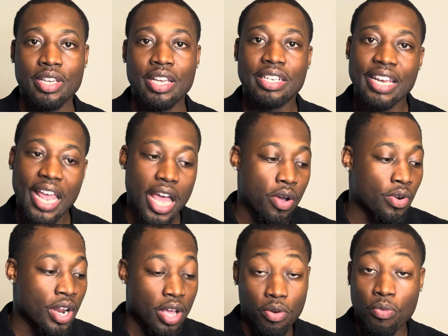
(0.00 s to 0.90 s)

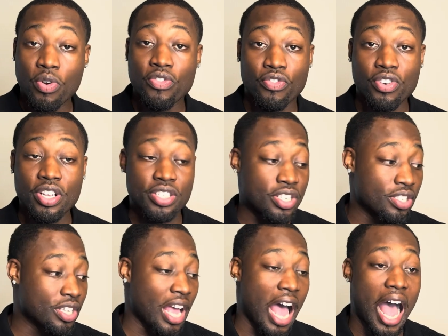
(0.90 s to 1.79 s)
Now, for
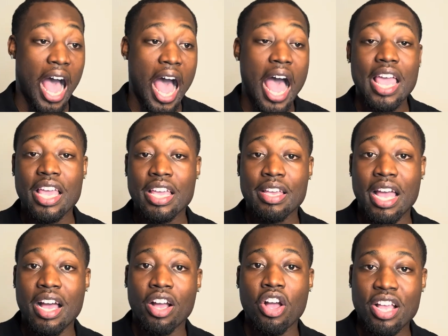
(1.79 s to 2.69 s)
instance, I,
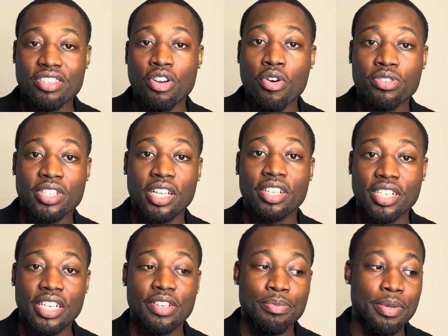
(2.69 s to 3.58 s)
as a wholesaler,
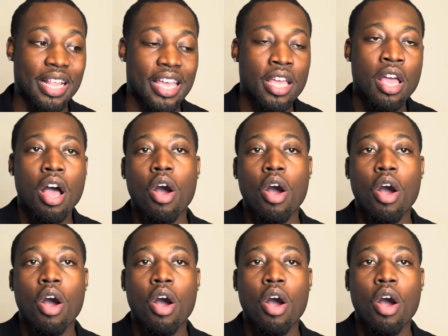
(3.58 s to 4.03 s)
could have been like,